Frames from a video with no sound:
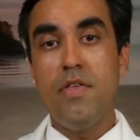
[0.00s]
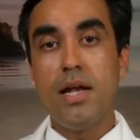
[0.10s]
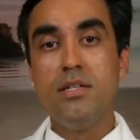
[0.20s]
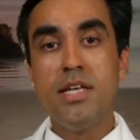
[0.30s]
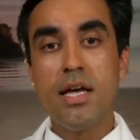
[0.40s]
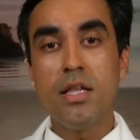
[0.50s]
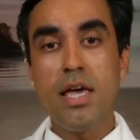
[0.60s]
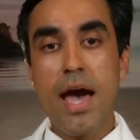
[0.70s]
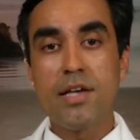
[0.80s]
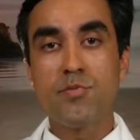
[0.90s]
that a
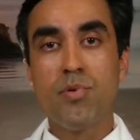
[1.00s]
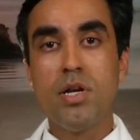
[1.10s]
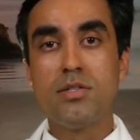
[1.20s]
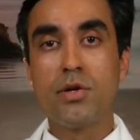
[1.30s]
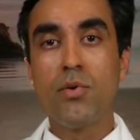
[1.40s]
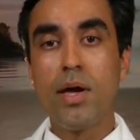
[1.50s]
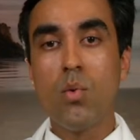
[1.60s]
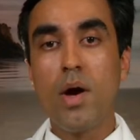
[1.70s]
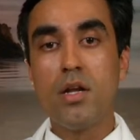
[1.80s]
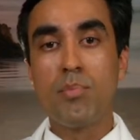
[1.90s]
daily aspirin is a
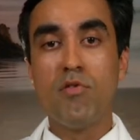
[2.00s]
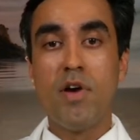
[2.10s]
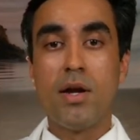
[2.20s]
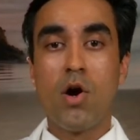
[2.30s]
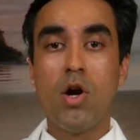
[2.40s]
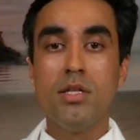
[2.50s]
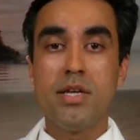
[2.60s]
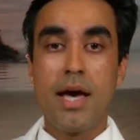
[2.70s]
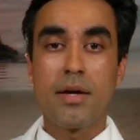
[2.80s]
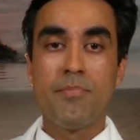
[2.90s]
great way to prevent a heart
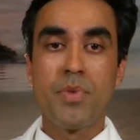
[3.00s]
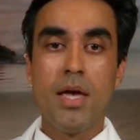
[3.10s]
attack.